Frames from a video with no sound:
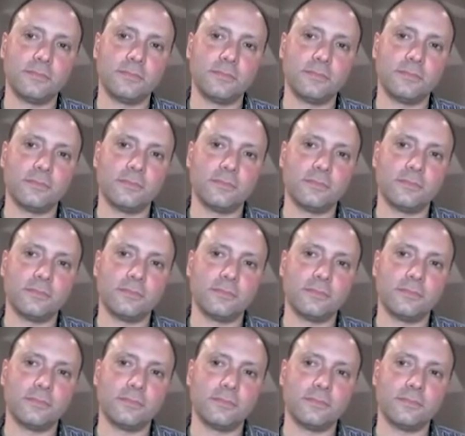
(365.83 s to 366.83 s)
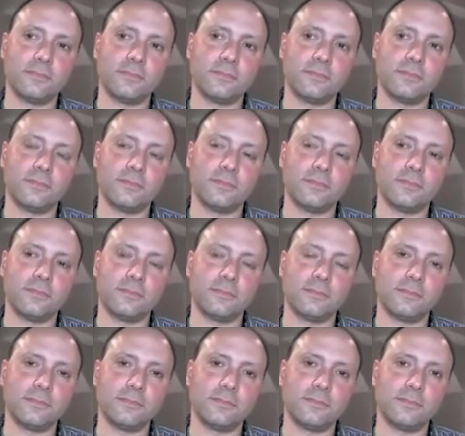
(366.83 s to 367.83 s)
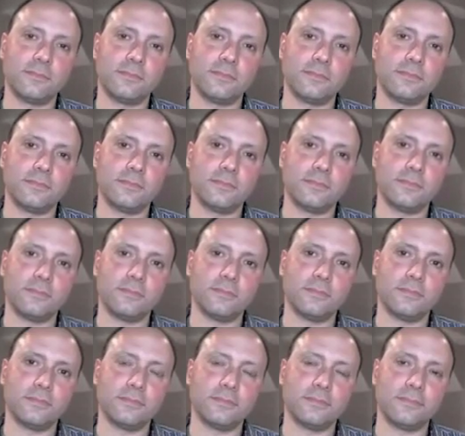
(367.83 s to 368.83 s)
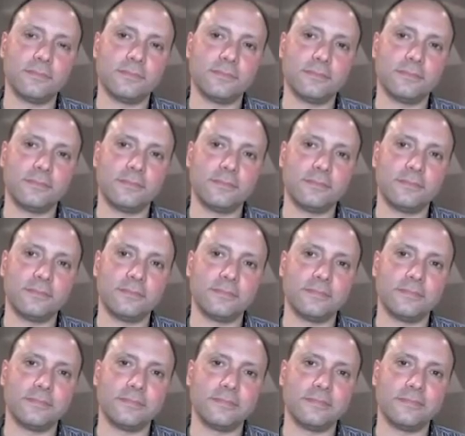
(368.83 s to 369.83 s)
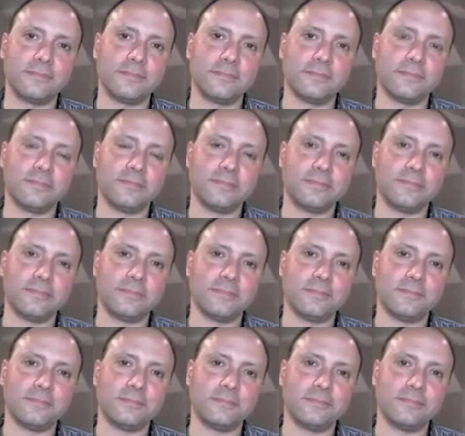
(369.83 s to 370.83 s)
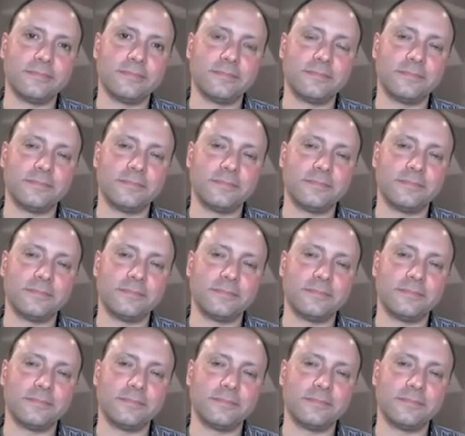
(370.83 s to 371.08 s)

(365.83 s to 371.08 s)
The person shown says nothing.